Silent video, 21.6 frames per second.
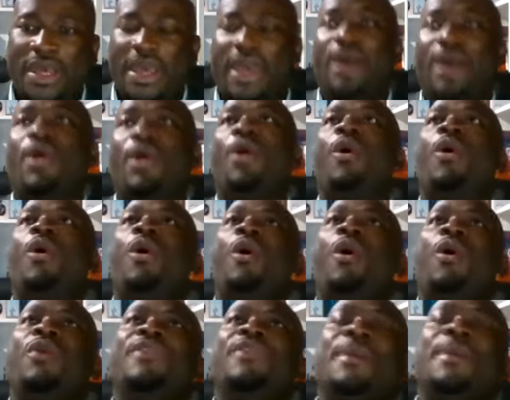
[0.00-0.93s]
And
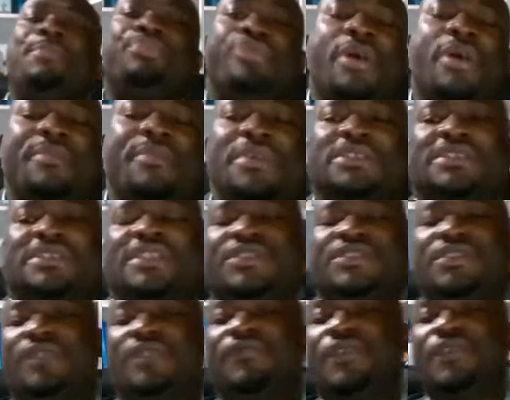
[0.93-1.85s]
all the
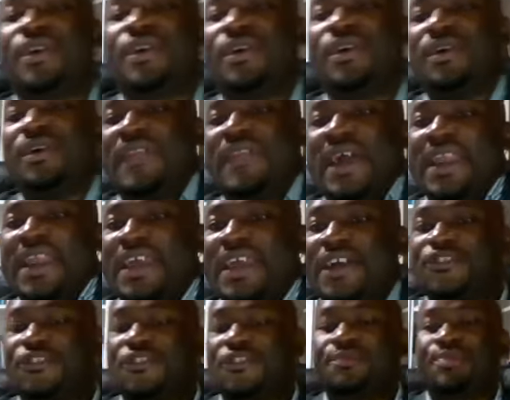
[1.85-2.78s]
promises of God that He
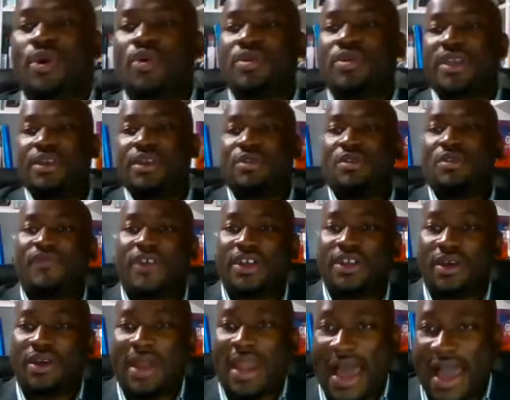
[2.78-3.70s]
has spoken
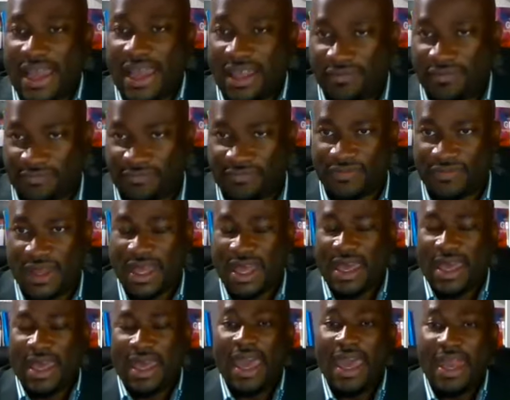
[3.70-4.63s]
over your life
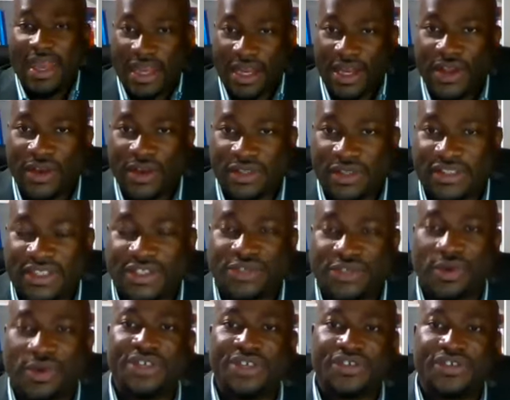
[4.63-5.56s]
and in your
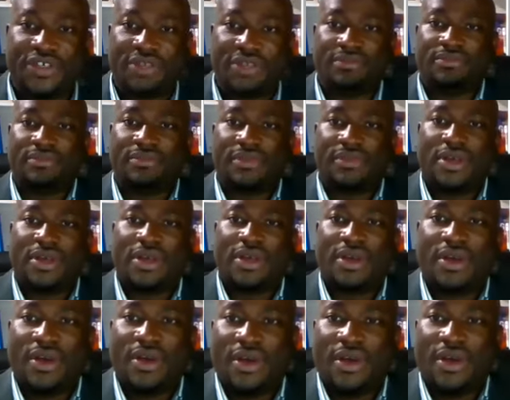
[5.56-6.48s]
situation,
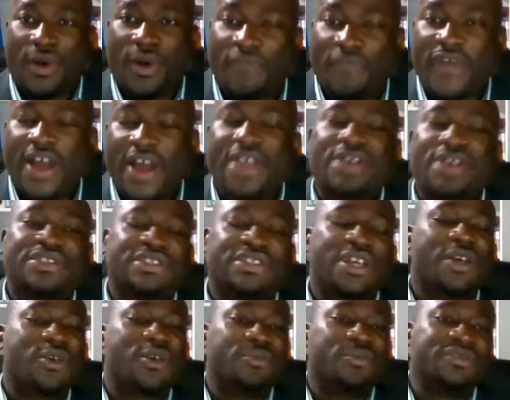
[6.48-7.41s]
over your
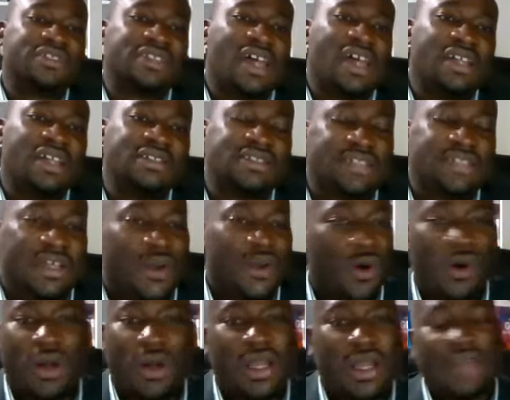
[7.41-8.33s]
circumstance, and
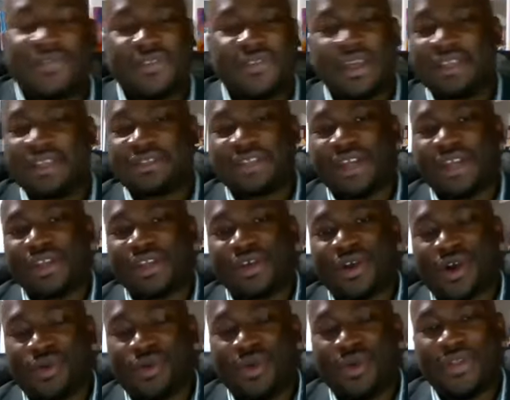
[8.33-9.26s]
all the things that
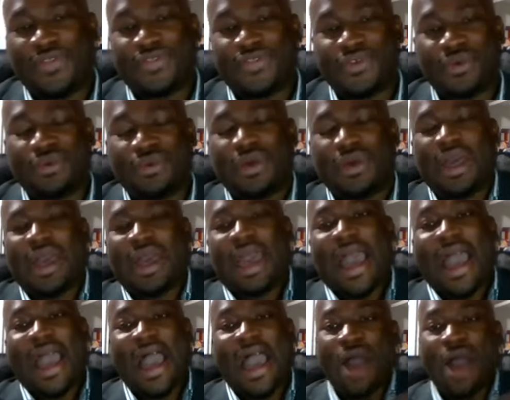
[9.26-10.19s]
you're going through.
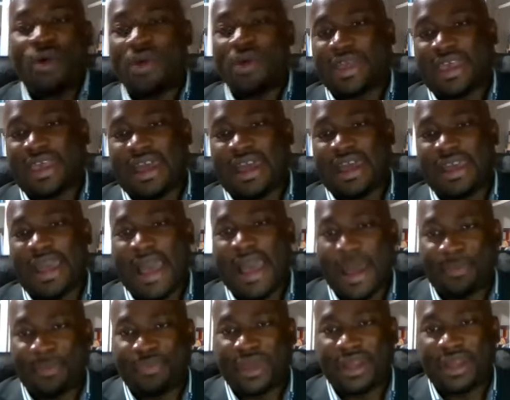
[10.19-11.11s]
How can it
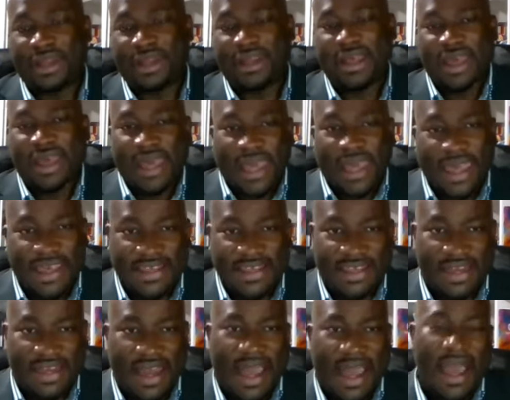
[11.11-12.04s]
happen?
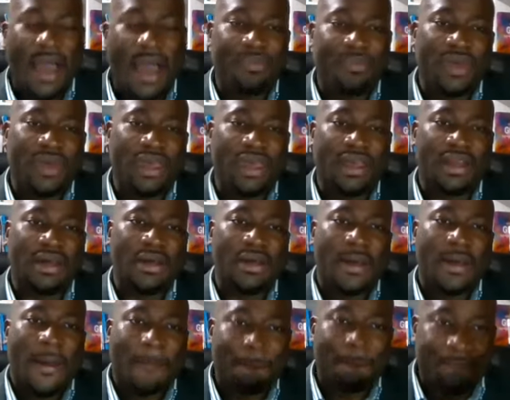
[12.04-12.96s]
It can happen
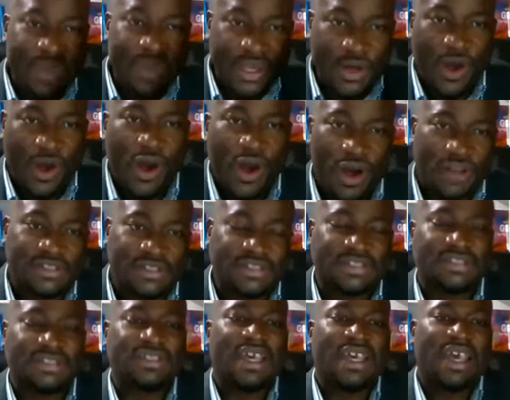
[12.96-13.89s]

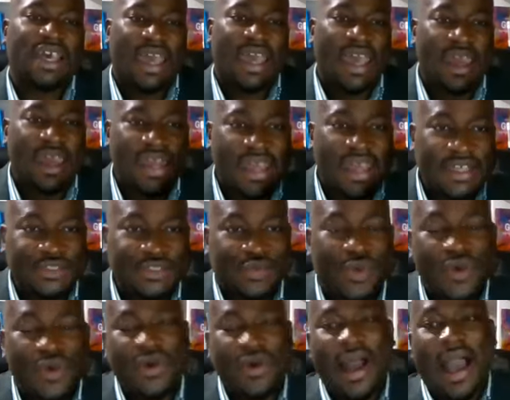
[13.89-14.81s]
because, and it
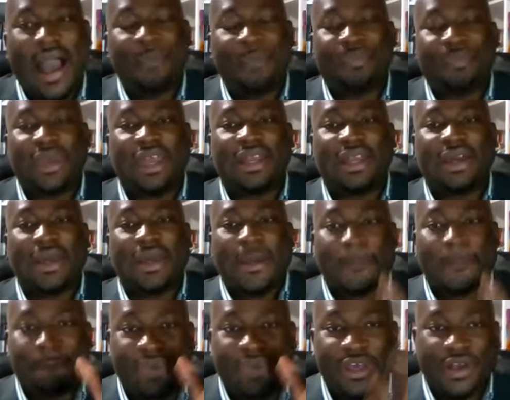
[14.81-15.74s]
will happen
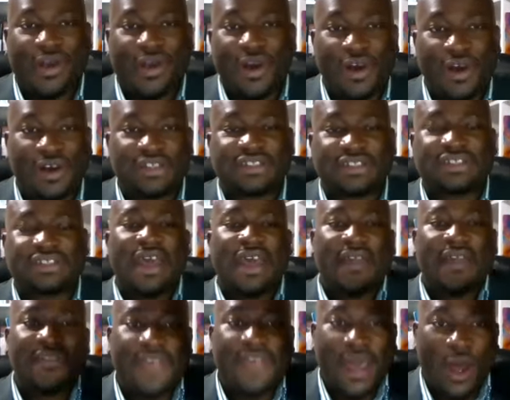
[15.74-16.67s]
because
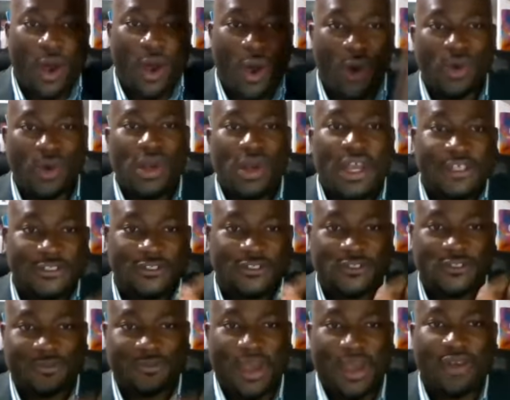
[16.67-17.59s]
the Holy
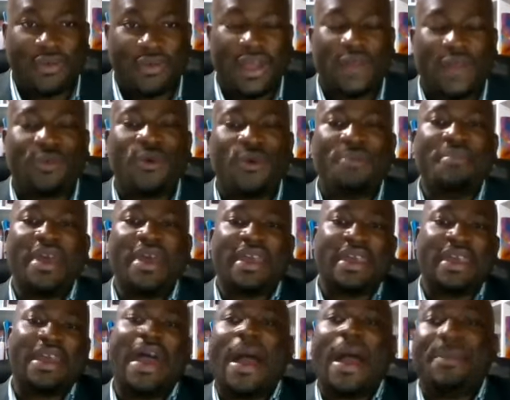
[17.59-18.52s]
Spirit will
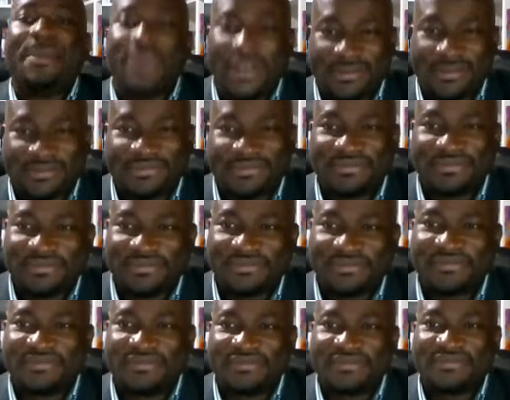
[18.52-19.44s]
make it happen.
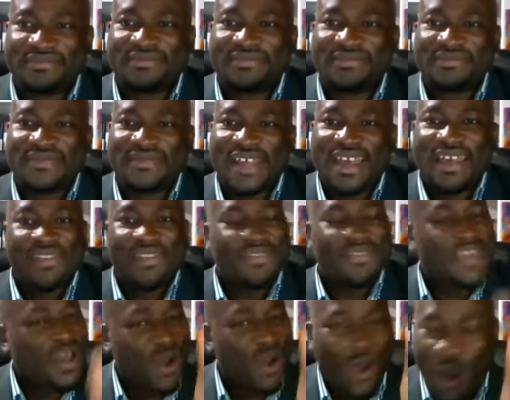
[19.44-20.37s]

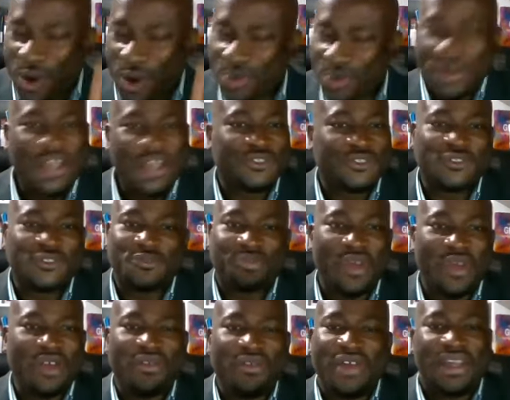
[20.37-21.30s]
The Holy
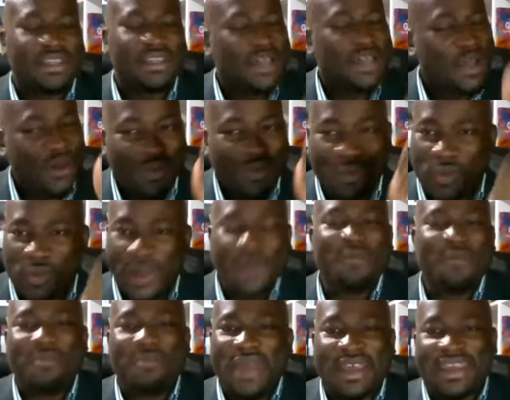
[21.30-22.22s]
Spirit
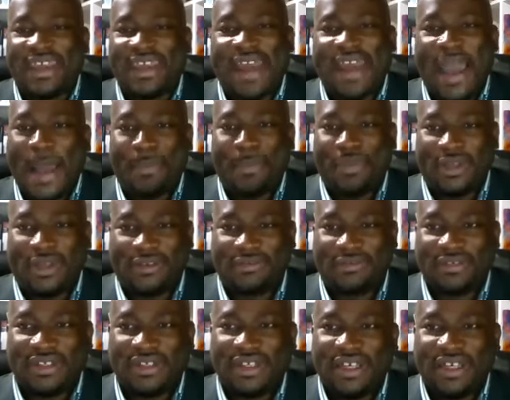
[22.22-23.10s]
will make it happen.